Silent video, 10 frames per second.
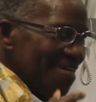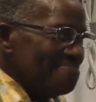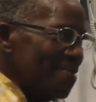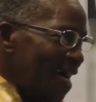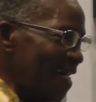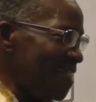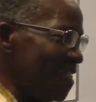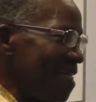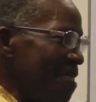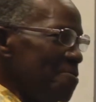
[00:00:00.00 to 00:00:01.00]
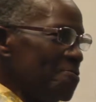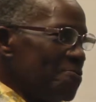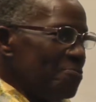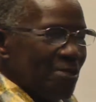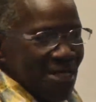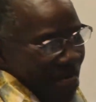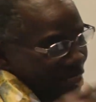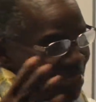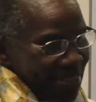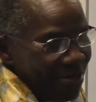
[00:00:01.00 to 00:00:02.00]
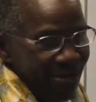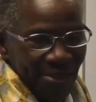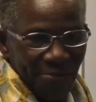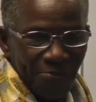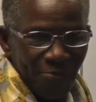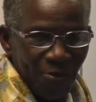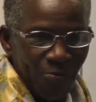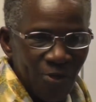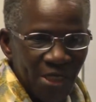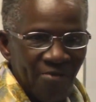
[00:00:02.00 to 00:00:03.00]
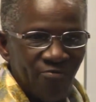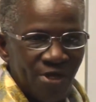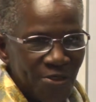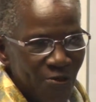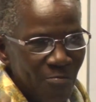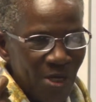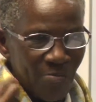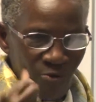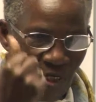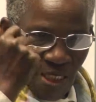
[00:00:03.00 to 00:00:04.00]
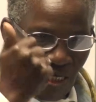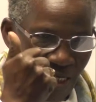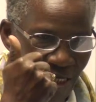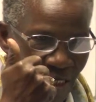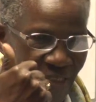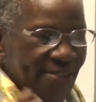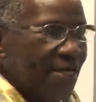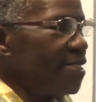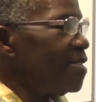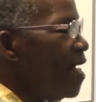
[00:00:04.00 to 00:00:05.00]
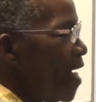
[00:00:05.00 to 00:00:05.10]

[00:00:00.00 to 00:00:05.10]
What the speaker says: But you could be 90 odd, you could be whatever, and your memory is that.